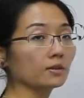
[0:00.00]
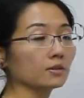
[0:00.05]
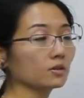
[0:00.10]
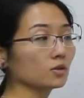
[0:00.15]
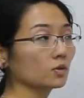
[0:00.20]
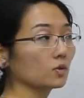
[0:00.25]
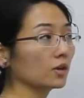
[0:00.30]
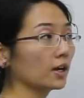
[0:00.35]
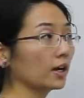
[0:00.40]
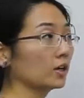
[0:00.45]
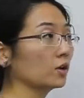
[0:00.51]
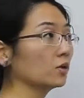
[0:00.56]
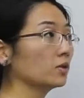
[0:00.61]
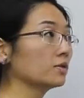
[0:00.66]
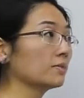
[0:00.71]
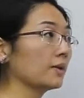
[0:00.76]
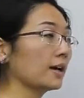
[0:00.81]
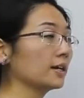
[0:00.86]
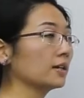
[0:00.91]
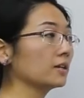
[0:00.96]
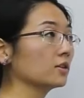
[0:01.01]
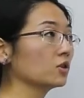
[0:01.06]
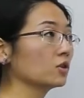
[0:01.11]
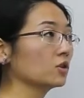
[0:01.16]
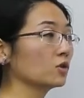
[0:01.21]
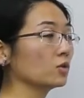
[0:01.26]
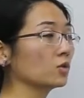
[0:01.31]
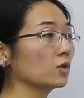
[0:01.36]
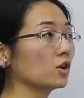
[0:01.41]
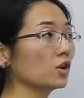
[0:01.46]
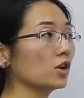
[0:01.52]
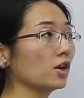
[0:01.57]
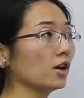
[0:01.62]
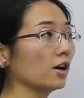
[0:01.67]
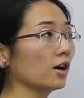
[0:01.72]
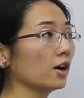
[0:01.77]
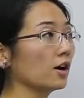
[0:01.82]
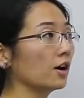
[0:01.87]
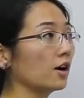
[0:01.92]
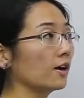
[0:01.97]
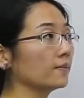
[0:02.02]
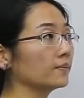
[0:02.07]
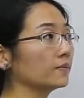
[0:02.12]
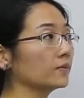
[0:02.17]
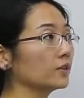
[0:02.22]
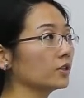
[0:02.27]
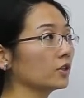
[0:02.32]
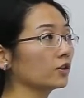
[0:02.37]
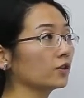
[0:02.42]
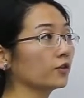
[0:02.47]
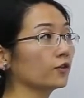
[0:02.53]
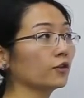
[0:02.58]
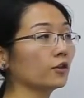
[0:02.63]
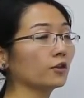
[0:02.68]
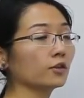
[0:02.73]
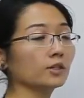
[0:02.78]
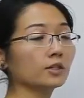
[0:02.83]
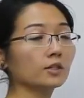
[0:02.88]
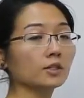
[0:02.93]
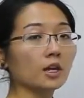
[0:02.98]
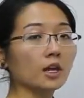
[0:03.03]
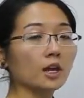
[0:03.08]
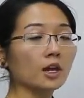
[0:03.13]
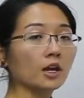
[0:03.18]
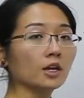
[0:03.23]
So that goes back into, the first